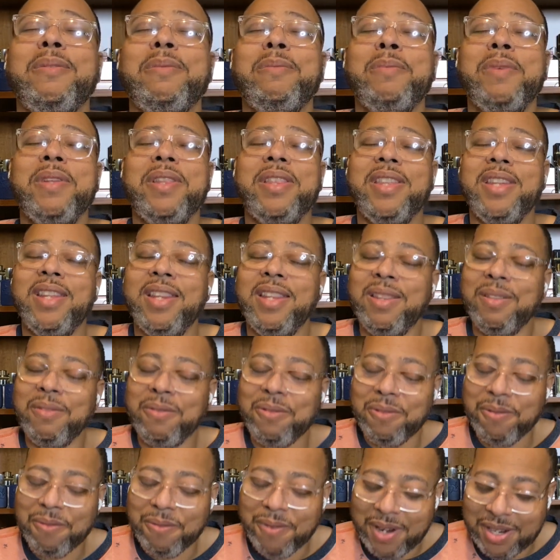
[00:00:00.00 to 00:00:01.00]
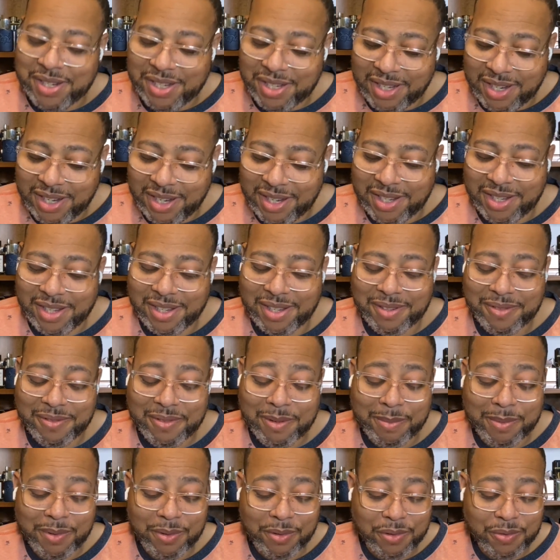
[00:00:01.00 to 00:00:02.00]
But then the freshness
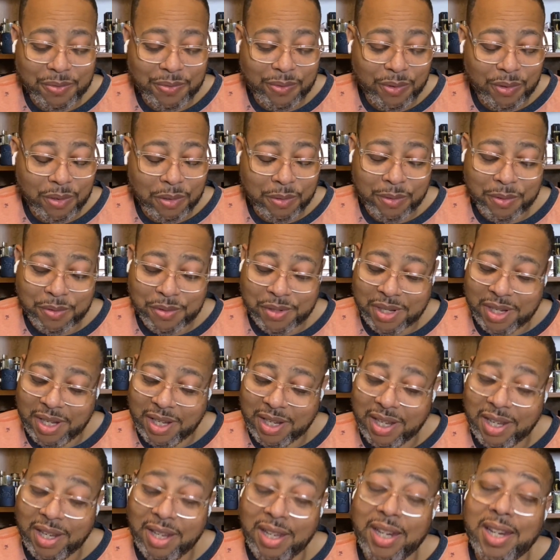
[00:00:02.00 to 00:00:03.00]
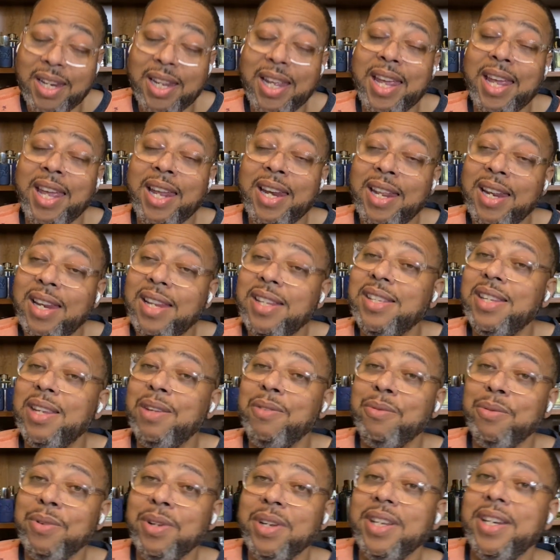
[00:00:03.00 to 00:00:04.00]
from those florals kick in, and it is a
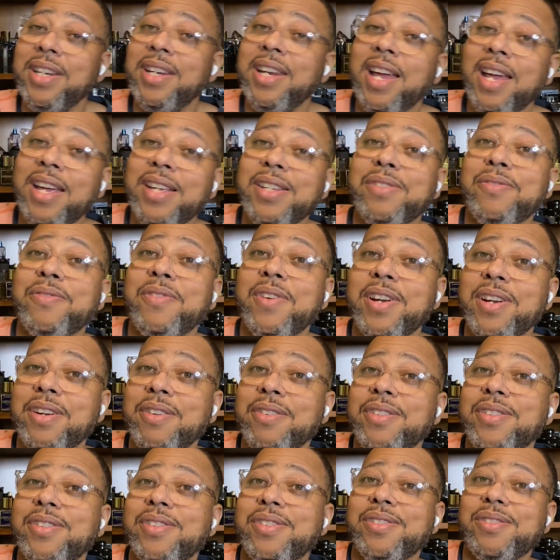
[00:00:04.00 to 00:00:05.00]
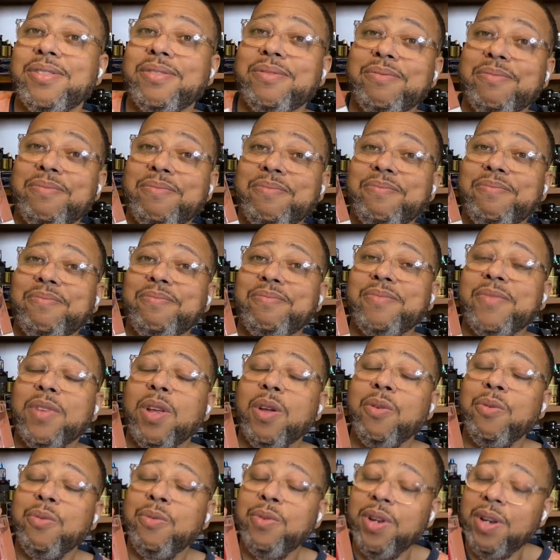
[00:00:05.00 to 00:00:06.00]
really nice fragrance.
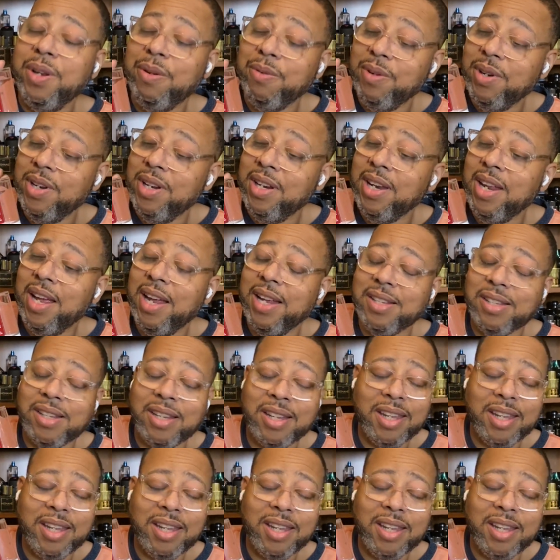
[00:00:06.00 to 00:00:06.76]
Really, really nice.